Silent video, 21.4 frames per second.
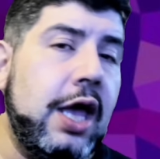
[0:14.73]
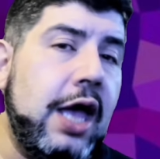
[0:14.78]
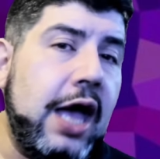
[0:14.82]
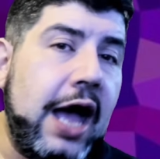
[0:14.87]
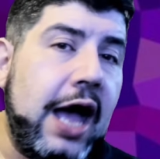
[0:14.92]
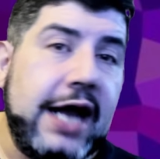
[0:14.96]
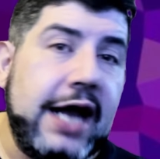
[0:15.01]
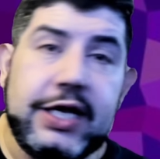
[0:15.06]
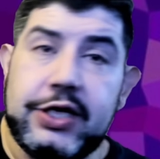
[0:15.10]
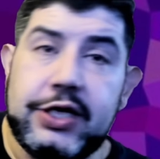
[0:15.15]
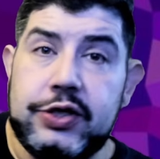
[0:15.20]

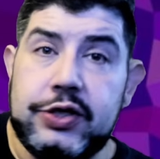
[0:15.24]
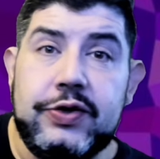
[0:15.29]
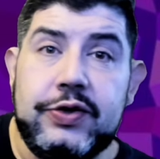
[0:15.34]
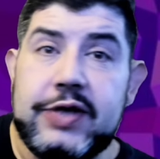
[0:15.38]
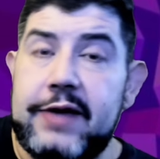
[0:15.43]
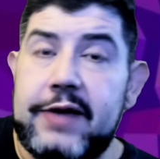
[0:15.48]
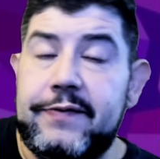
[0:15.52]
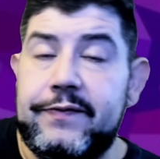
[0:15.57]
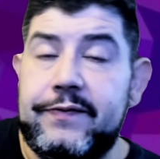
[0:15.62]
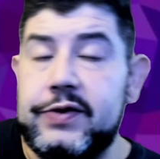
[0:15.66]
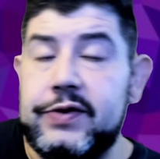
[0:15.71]
I didn't do
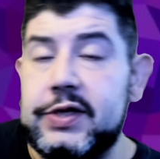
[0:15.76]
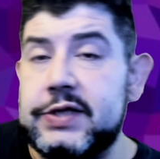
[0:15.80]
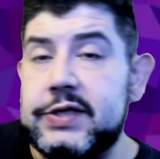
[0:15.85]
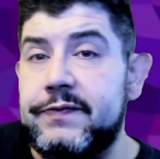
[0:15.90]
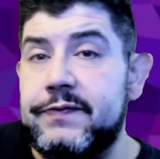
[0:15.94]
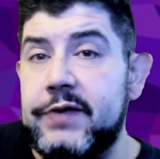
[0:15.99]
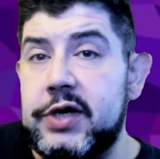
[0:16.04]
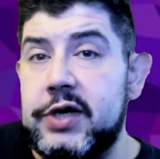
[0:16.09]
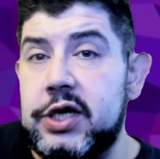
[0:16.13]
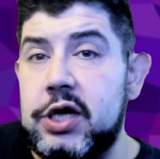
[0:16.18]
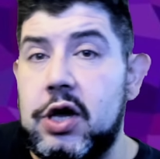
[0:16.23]
that for this
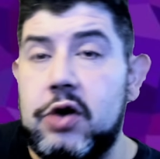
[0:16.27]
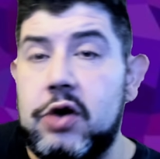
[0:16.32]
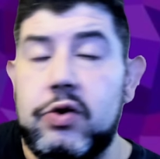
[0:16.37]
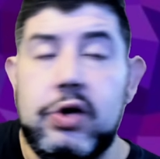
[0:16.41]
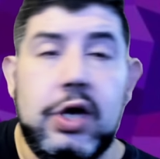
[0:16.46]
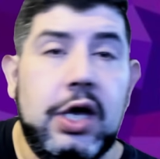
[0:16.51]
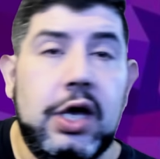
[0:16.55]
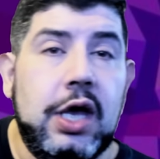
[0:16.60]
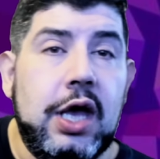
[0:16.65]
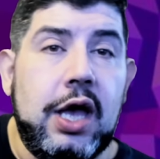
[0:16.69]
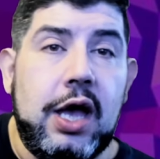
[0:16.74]
video.
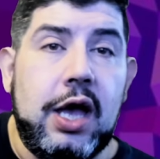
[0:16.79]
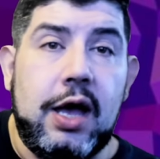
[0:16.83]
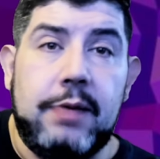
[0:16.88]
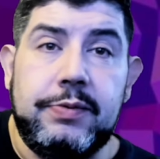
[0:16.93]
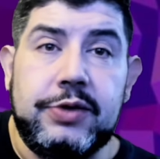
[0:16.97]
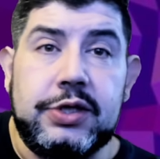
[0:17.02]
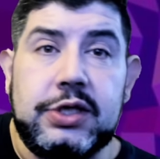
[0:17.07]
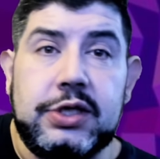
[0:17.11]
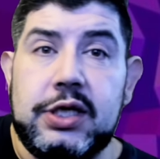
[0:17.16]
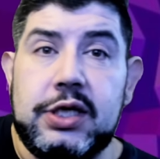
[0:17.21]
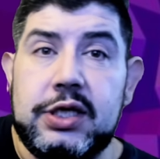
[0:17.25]
I'm
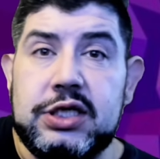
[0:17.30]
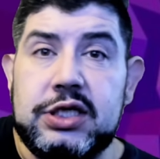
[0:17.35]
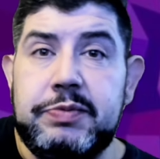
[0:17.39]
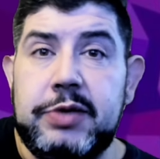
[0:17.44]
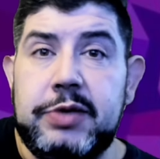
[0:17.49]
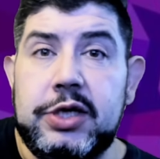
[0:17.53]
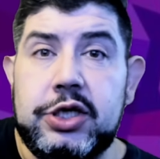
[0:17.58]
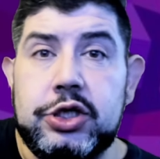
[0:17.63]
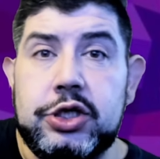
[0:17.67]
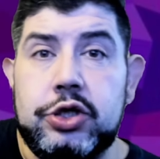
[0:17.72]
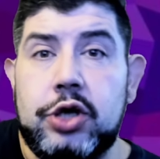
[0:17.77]
just going to
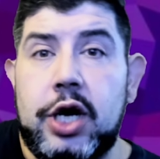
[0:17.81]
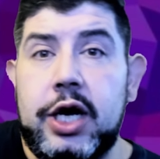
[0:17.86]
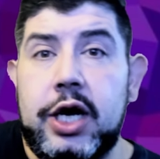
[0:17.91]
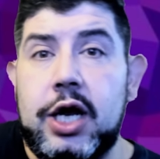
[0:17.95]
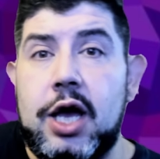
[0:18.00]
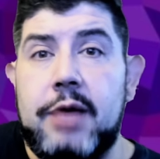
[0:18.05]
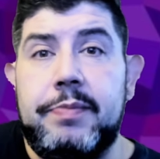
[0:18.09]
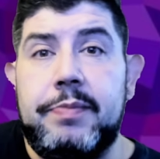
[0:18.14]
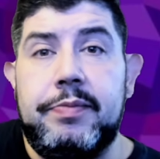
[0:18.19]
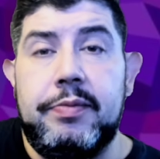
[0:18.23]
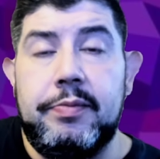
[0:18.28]
speak straight
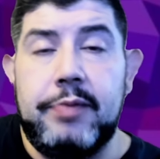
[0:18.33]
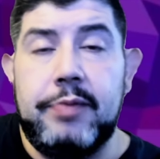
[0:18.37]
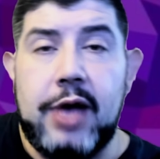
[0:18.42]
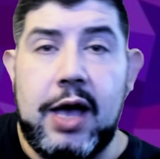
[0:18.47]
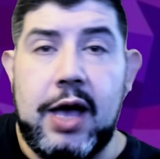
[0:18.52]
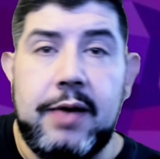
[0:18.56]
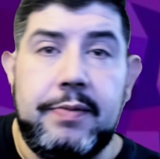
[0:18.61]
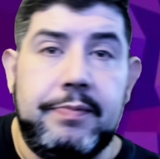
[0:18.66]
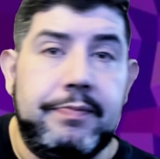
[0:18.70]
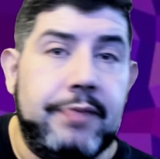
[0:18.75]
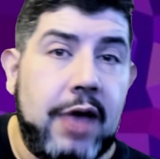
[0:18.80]
up.
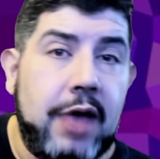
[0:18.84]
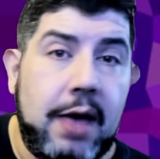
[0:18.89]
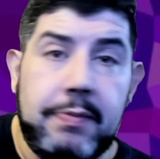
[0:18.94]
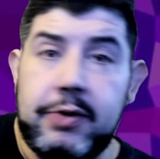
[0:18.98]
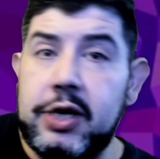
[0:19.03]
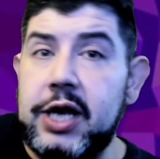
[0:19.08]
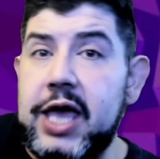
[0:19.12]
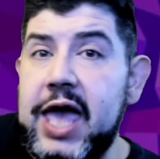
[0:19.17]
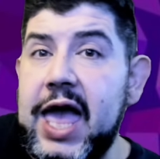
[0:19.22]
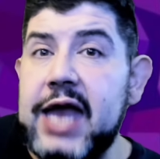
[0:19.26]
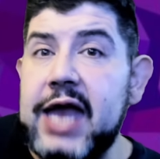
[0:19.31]
Um, I'm
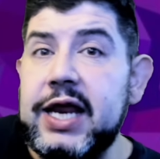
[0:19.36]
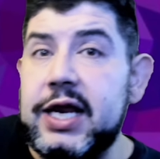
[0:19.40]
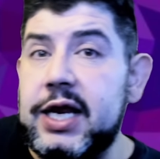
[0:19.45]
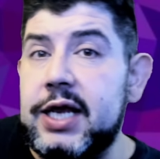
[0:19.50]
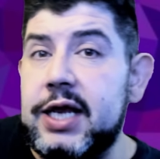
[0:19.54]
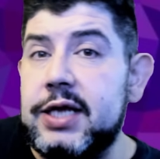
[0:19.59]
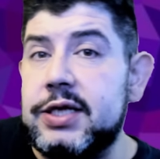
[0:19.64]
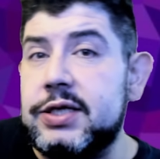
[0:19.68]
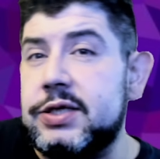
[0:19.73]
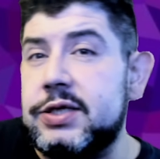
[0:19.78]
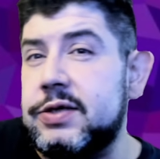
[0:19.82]
going to edit
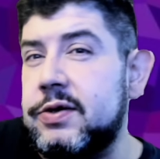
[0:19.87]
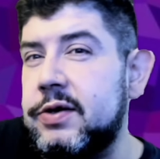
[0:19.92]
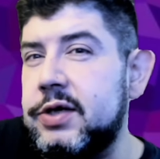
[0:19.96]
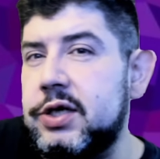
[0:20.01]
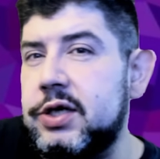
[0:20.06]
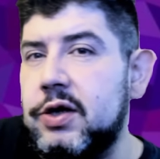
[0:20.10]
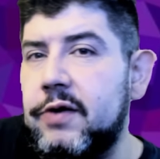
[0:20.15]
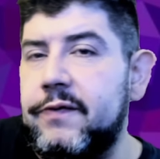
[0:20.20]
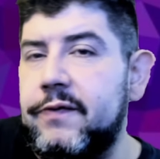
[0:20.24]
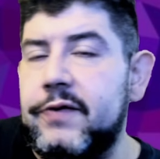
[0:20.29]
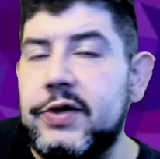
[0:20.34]
it, you
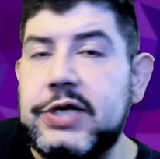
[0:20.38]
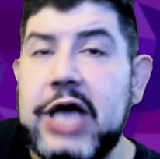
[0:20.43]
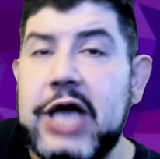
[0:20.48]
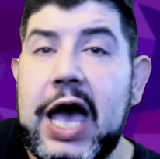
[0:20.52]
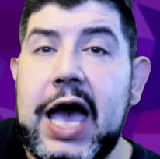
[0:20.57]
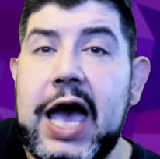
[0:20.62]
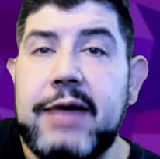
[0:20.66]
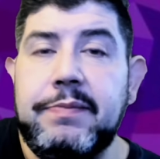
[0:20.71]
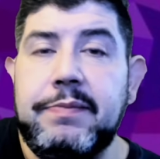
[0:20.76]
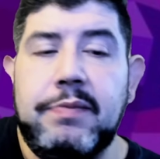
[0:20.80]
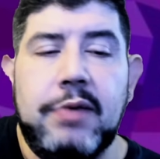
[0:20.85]
know, for
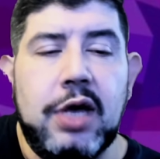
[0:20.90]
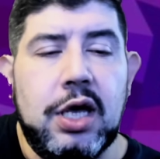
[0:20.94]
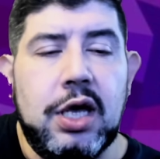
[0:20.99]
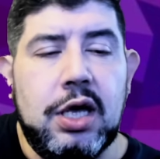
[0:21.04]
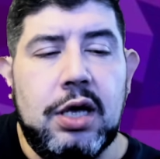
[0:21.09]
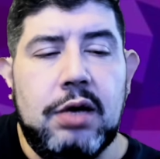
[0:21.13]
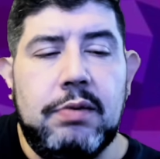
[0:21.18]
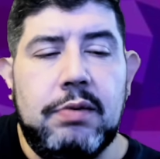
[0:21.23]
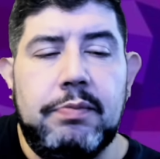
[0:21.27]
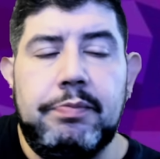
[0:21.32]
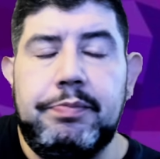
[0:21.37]
time,
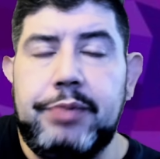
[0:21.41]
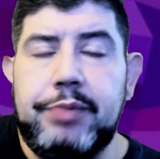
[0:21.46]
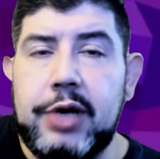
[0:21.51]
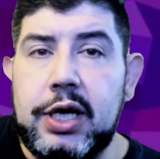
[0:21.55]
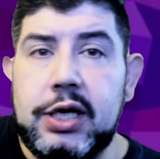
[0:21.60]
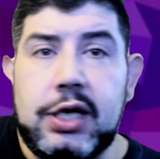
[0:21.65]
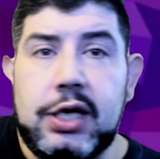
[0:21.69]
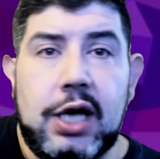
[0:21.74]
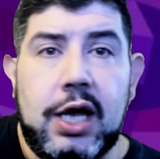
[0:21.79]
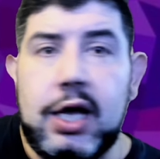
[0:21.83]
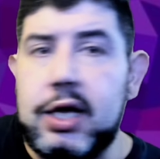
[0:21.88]

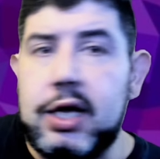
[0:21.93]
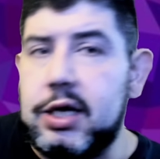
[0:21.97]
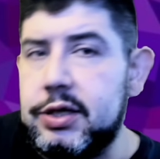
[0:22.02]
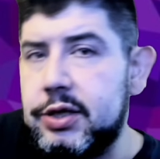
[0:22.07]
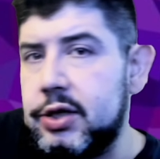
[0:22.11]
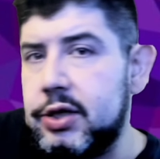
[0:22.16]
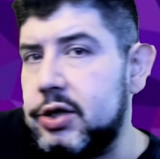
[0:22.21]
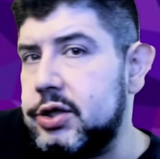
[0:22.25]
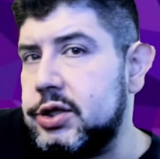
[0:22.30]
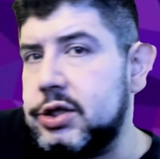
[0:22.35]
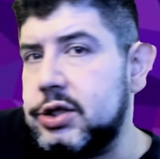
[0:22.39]
but uh,
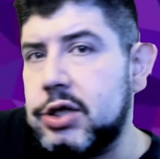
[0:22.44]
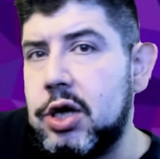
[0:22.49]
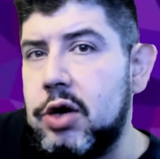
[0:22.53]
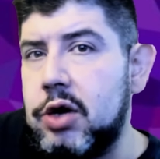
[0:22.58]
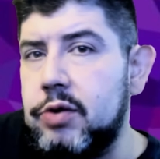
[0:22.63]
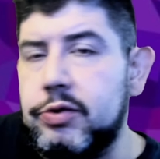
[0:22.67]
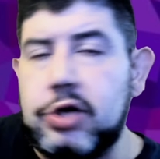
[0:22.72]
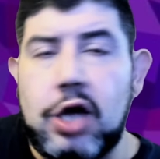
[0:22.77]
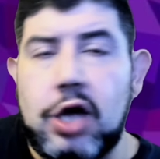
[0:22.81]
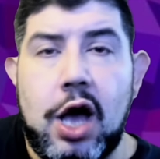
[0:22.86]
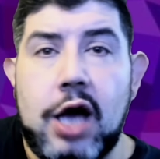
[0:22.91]
there's no
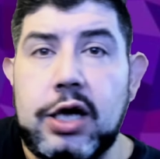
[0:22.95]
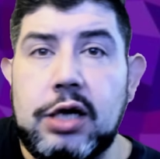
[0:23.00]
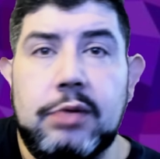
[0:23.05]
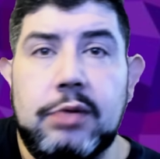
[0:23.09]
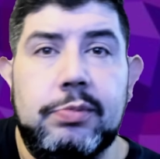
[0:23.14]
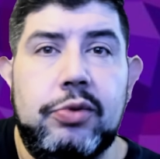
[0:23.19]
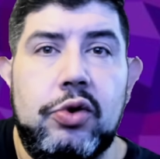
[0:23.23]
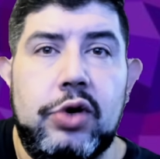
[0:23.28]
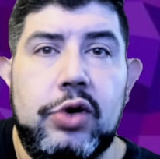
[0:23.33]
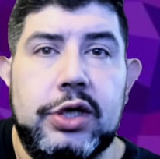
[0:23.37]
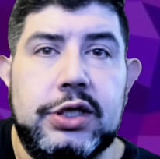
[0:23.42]
talking
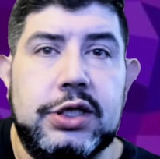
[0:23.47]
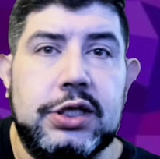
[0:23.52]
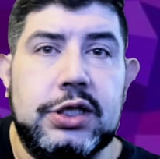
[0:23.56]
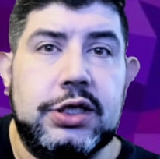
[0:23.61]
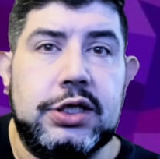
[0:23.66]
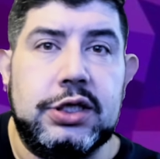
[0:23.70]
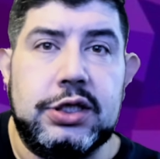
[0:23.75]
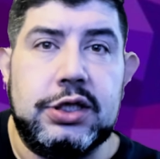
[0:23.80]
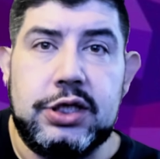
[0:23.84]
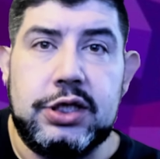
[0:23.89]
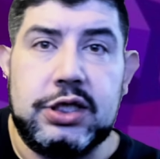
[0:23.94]
points. This
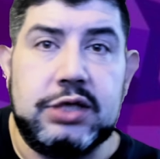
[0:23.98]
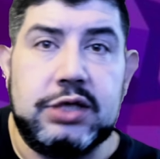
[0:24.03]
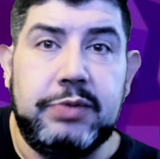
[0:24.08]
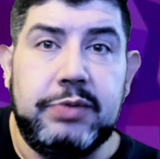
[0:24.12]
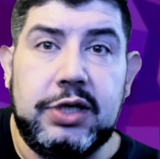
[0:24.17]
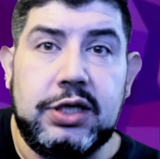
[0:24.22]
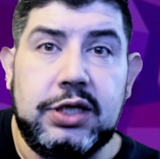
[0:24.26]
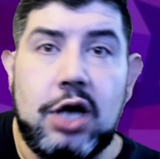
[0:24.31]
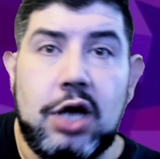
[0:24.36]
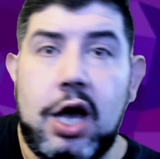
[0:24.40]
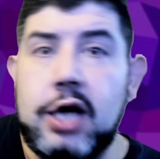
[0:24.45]
is just me
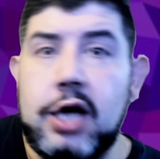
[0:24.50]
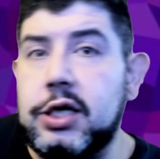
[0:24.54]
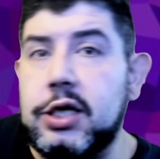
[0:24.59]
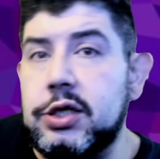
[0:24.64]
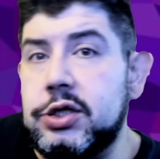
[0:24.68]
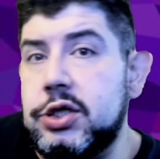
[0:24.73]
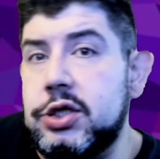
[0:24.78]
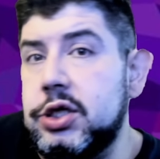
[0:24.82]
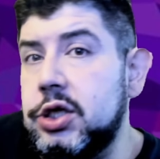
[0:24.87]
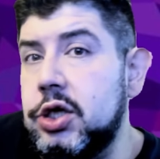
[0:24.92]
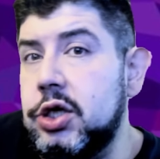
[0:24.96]
talking
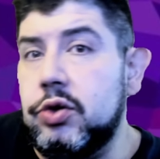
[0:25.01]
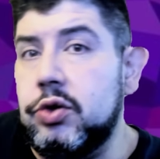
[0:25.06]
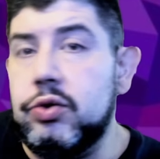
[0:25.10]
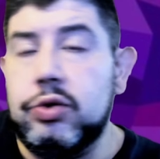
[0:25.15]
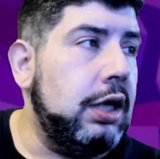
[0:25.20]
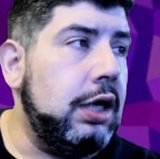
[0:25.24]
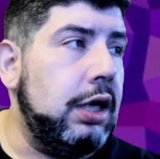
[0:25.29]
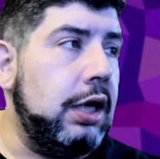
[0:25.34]
to you.